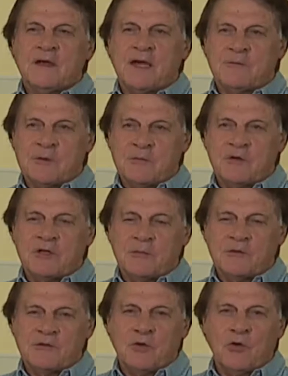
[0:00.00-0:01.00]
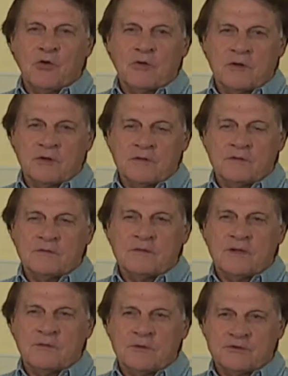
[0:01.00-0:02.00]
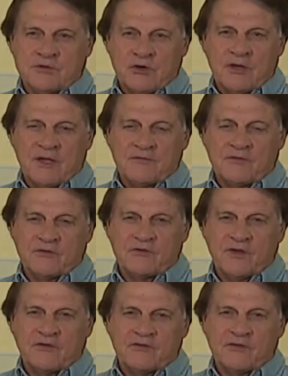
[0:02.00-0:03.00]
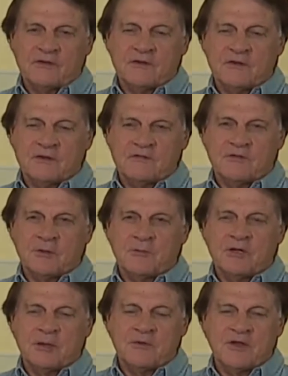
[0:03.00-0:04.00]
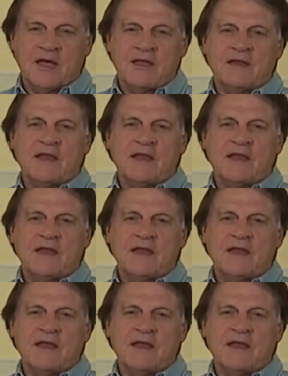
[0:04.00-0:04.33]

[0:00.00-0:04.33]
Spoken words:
I remember coming to Oakland, and we started to have success, and a gentleman named Don